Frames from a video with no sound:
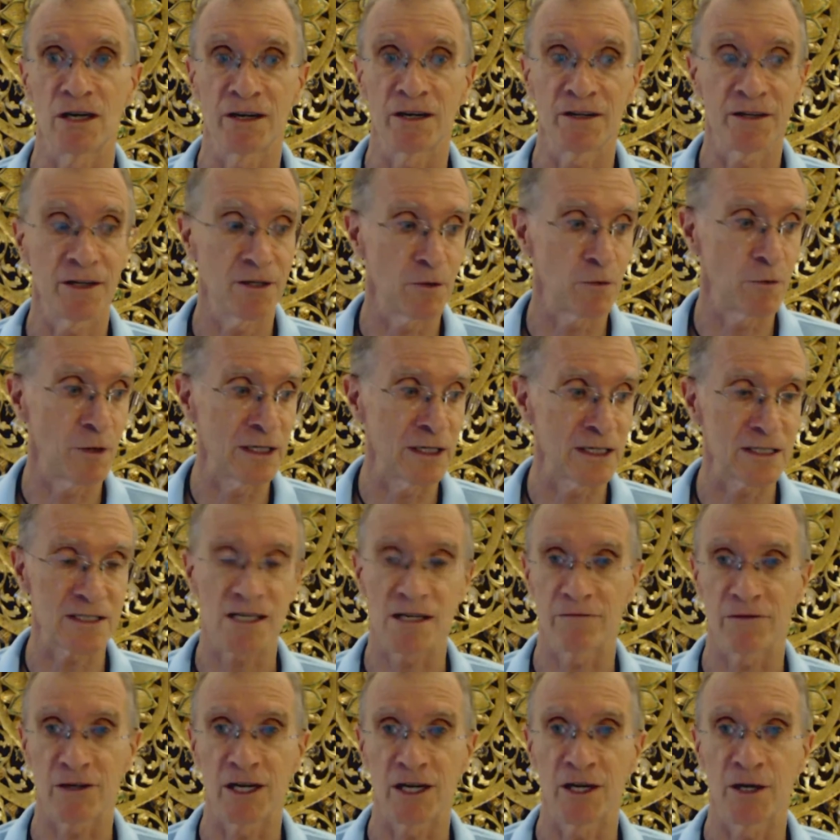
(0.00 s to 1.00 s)
I don't know when it's
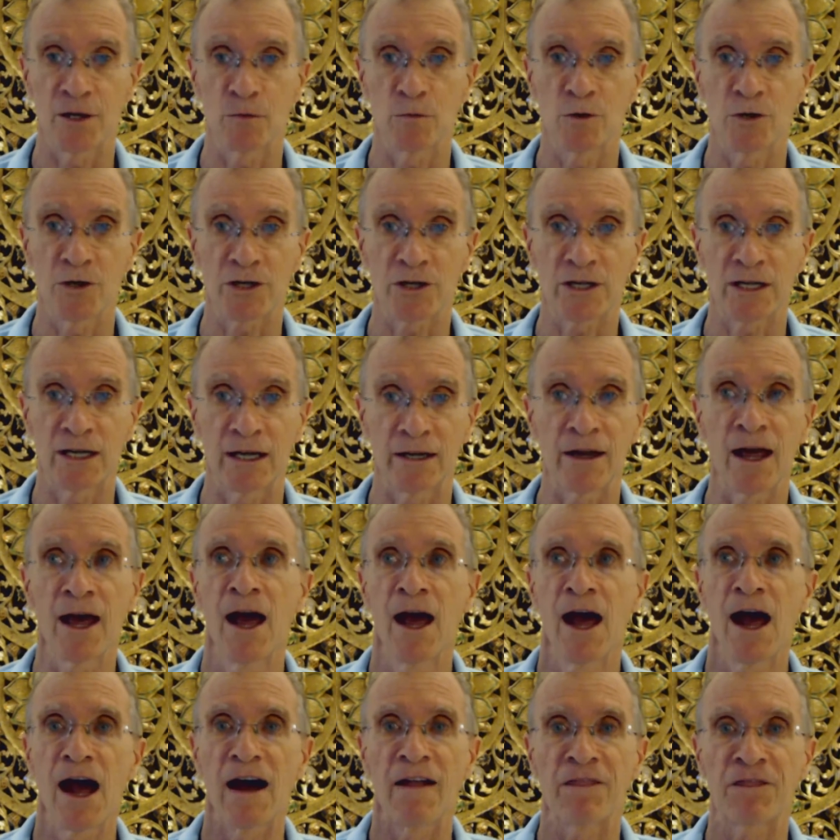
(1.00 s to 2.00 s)
ever going to work out.
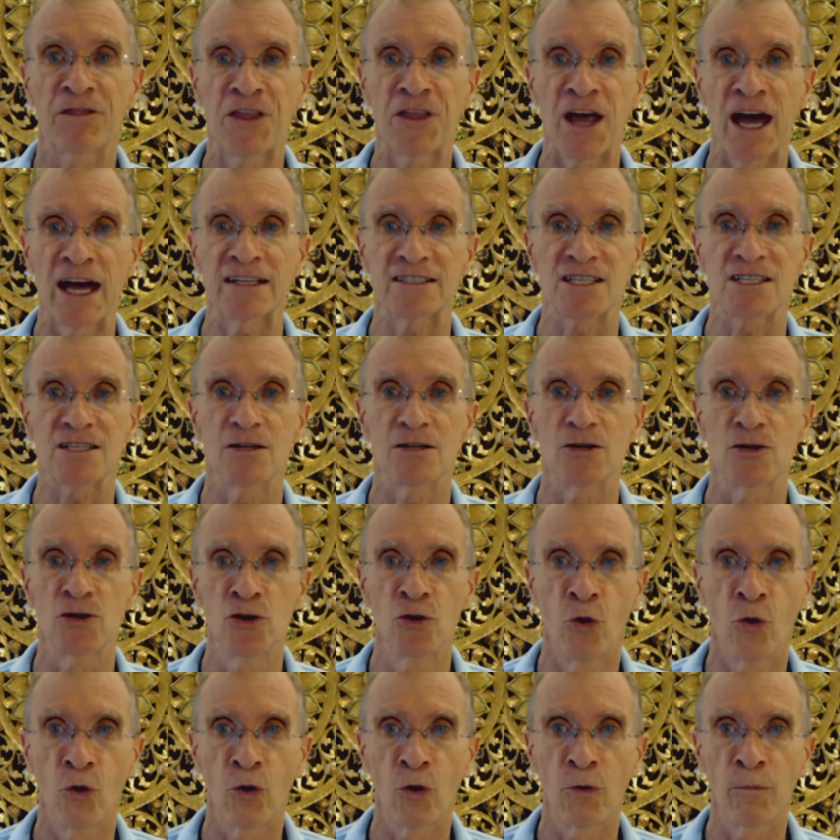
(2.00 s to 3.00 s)
And that's
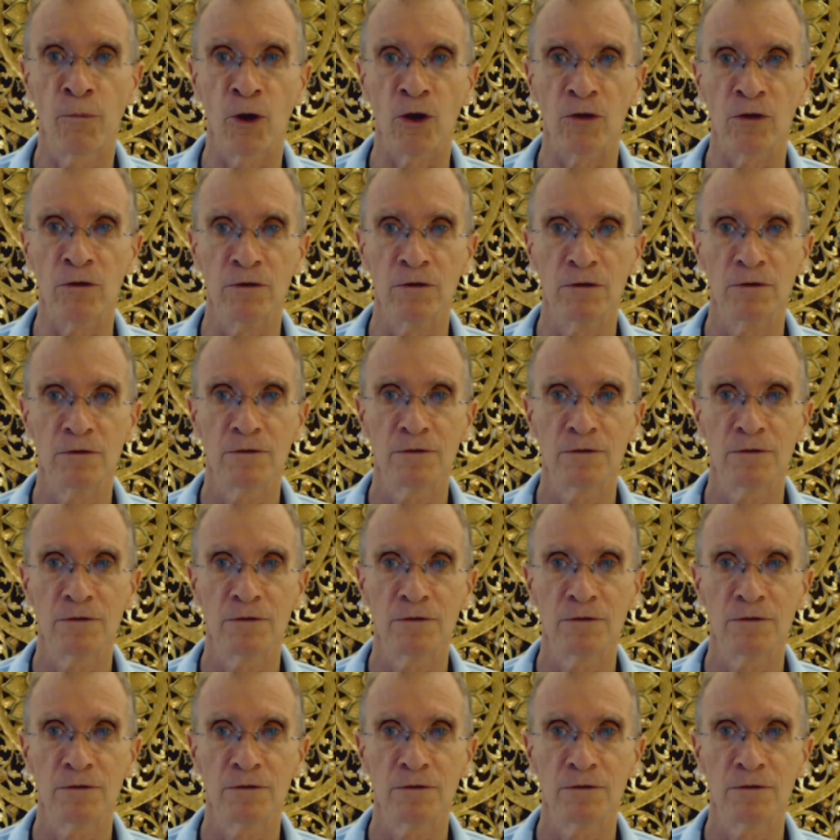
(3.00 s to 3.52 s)
normal.